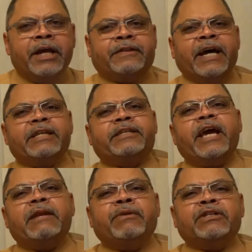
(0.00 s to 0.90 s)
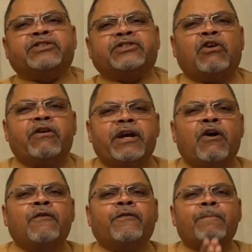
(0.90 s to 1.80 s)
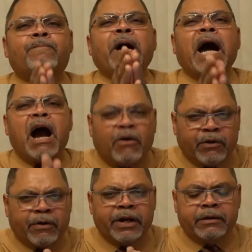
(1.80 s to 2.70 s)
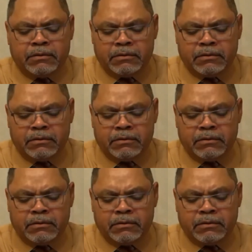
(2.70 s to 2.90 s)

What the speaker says: that can be so overpowering